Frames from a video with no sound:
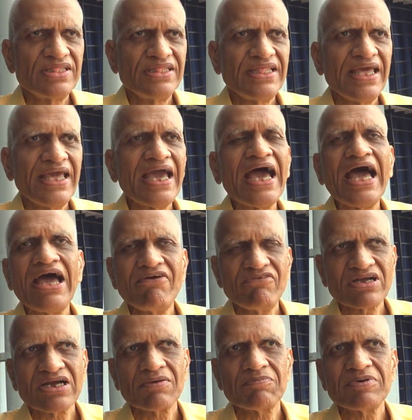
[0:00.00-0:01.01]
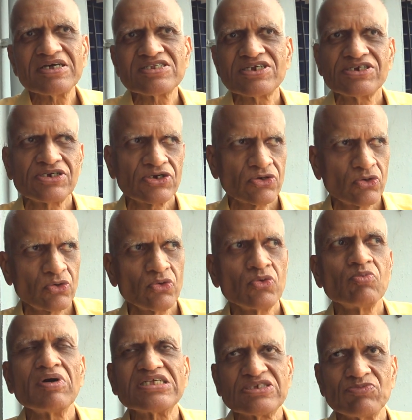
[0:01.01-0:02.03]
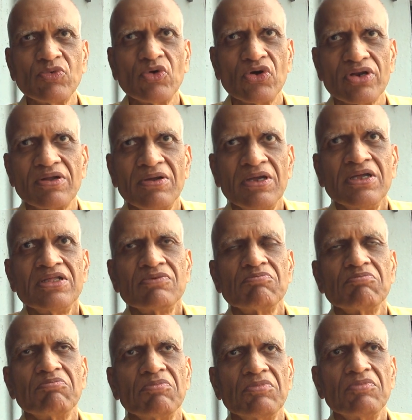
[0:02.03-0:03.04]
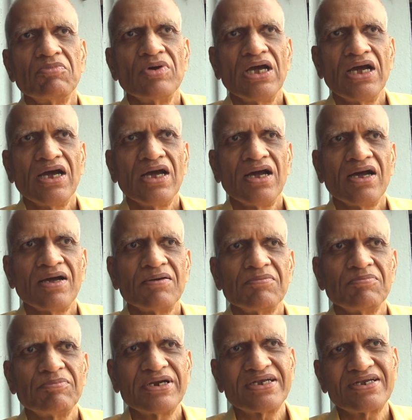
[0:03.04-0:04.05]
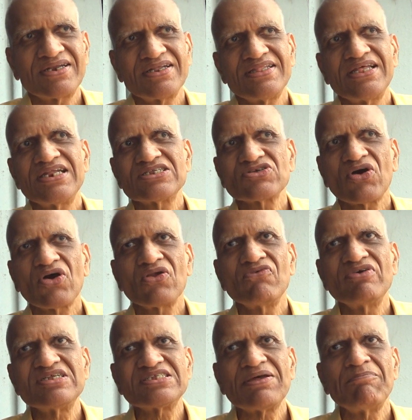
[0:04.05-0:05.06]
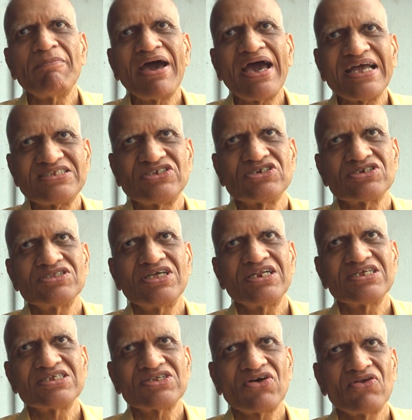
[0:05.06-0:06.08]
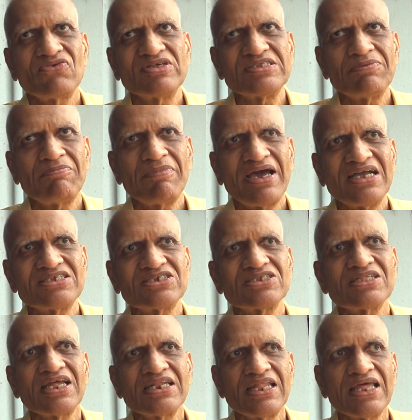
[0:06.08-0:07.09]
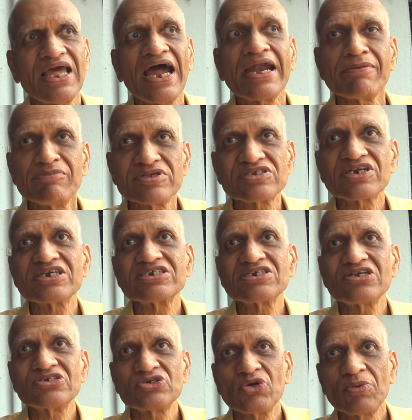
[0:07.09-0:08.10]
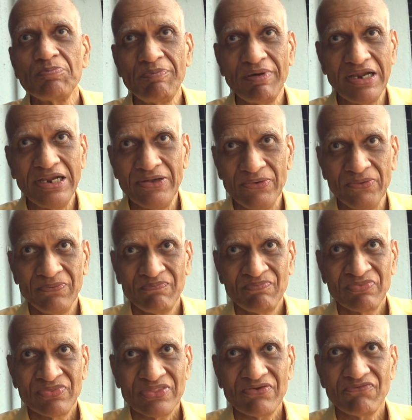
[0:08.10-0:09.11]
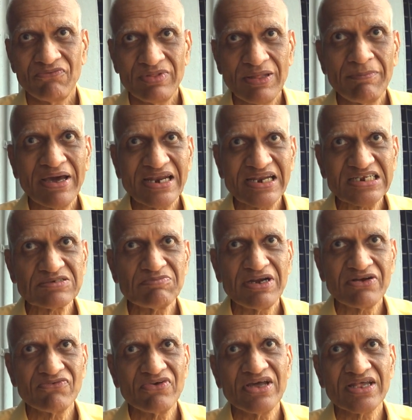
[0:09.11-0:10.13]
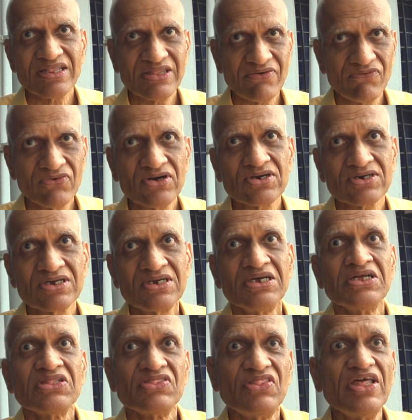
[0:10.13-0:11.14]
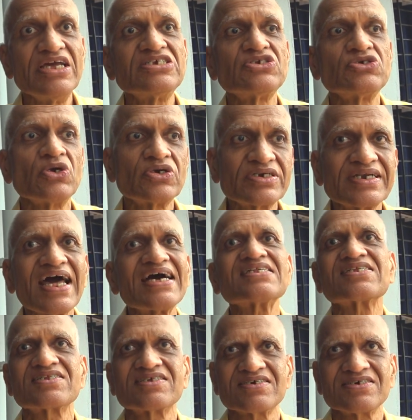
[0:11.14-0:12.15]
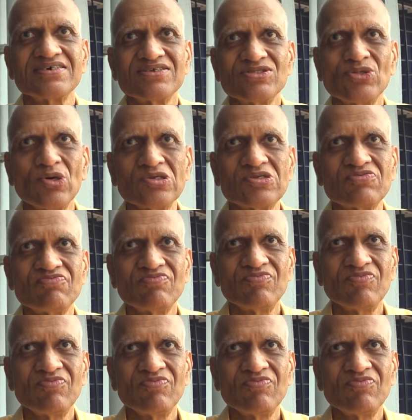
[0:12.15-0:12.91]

They have a capacity to do much more, but there is always a match. There is always a match that the administration should believe, the management where they work, they should task those